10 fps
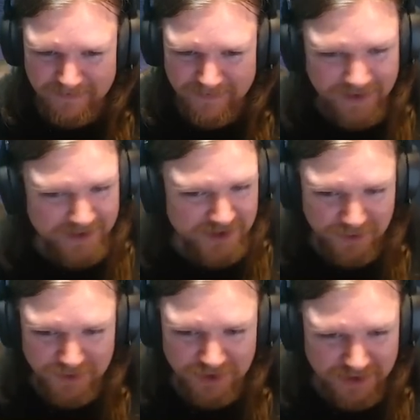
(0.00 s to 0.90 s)
I
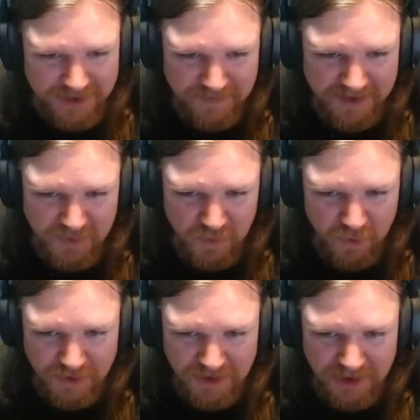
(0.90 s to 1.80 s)
told you, this, this
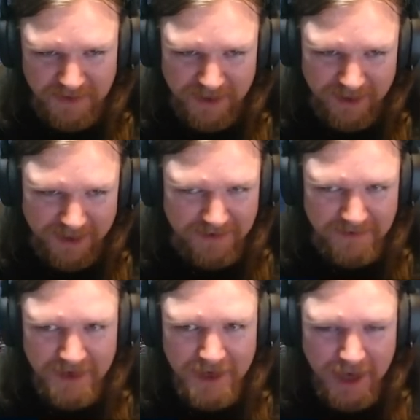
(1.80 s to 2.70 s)
war was going to be like
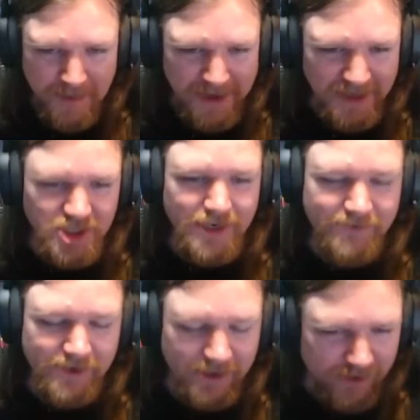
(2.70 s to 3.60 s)
a, a major
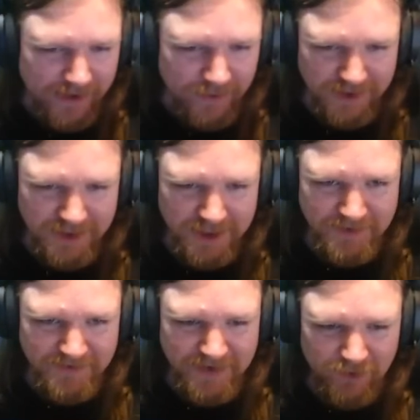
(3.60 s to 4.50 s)
leveling ground in
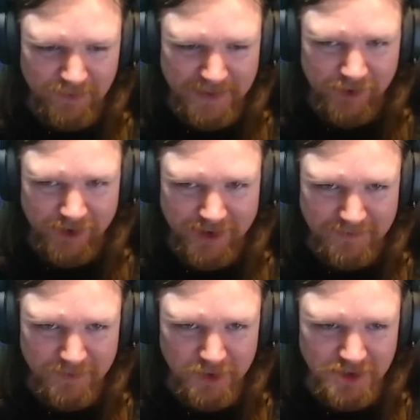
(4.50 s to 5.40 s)
terms of naval power. I
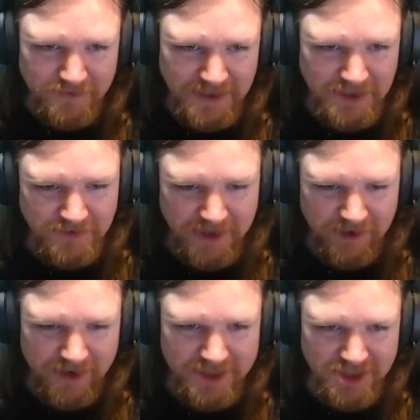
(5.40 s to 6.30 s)
think most of the fleets over
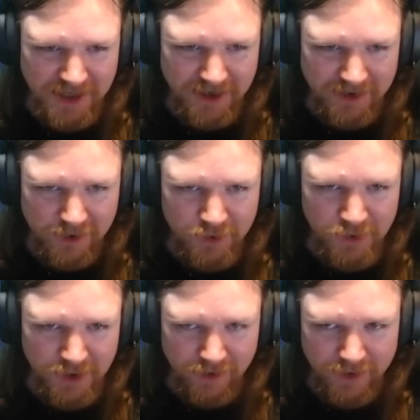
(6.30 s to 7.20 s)
here are actually uh,
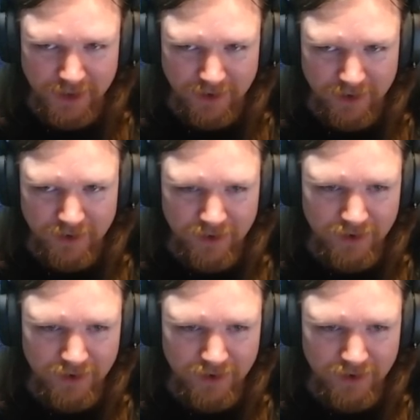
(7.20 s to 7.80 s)
colonial. Yeah, they are.